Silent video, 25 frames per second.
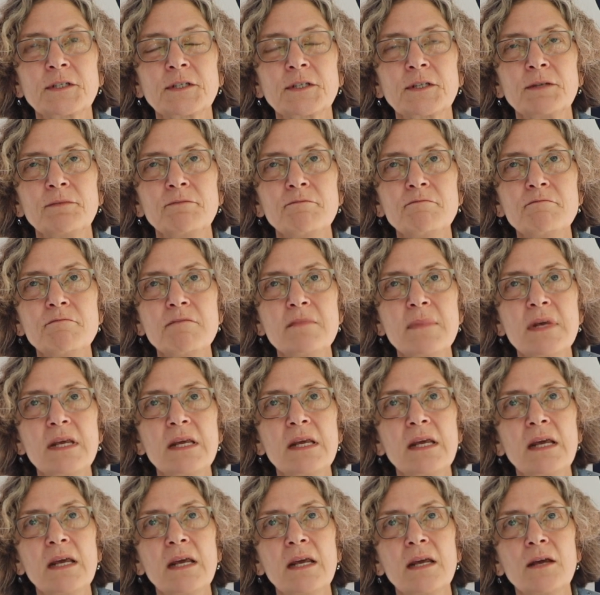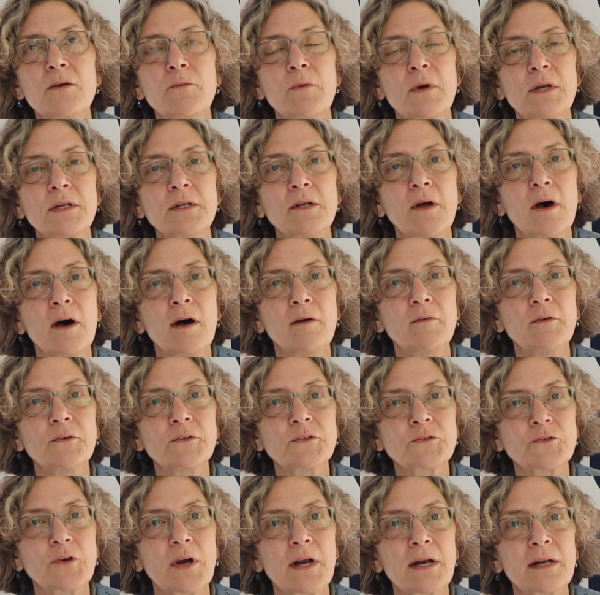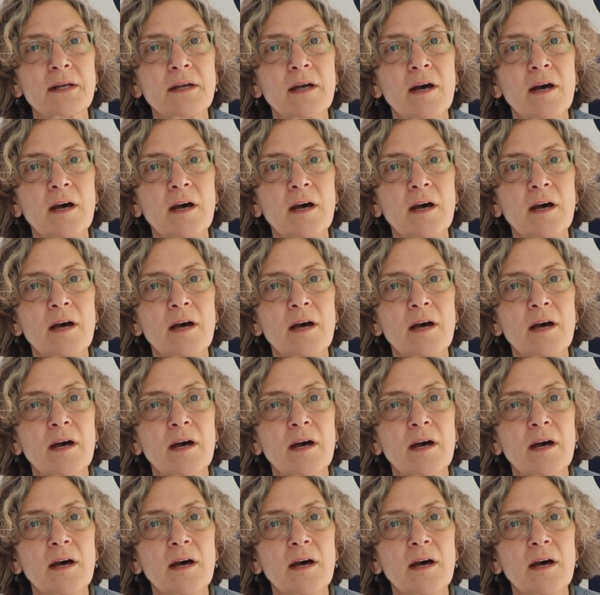to me, when novels try to